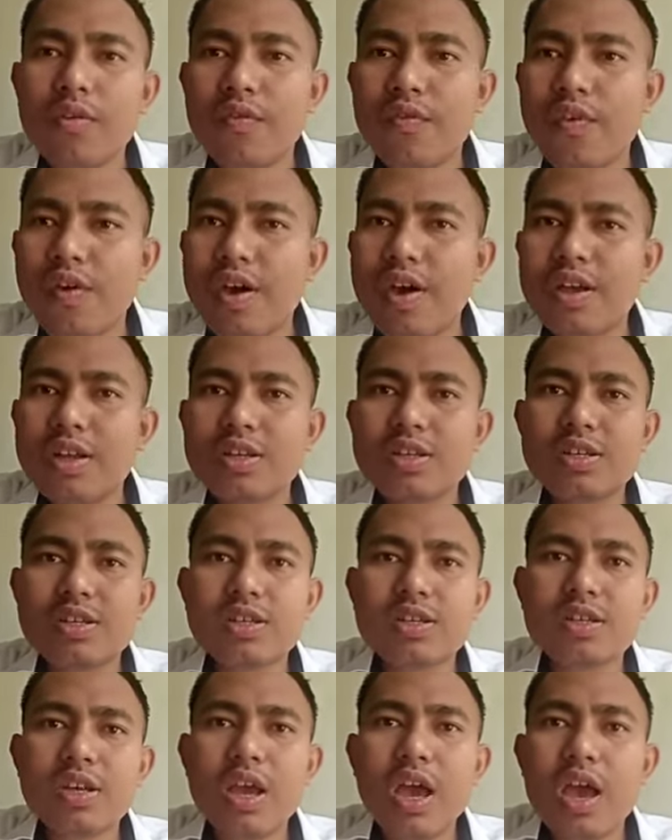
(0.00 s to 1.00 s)

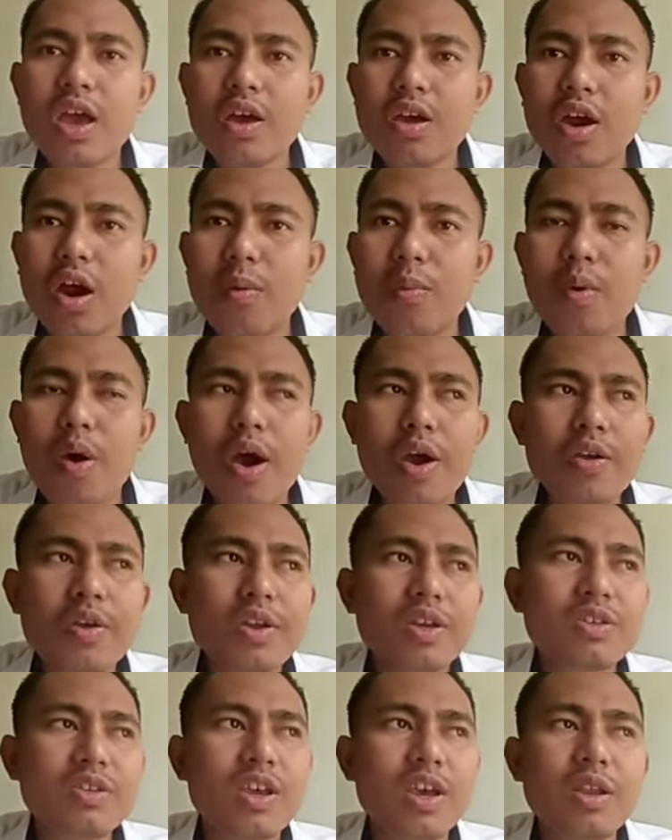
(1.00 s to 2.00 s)
fats,
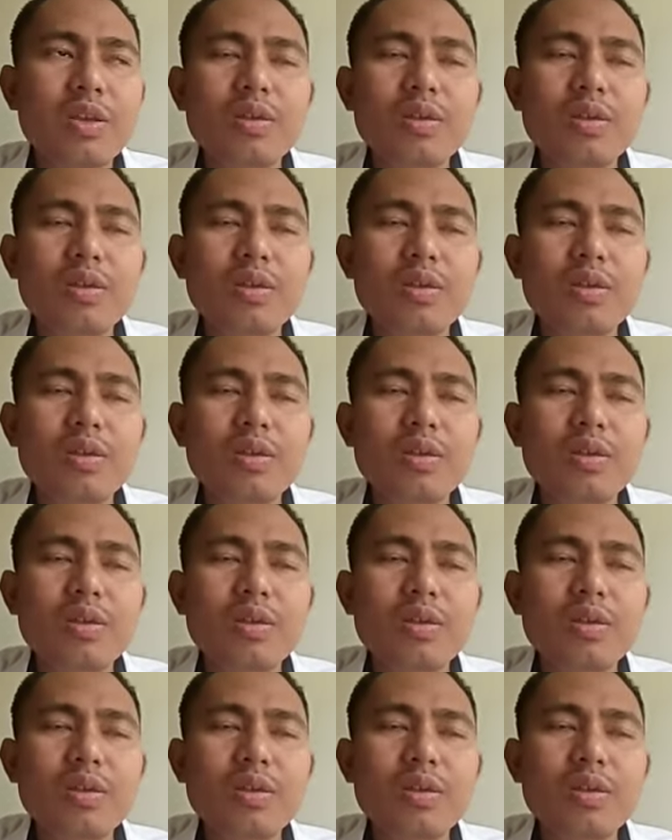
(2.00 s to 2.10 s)
carbohydrates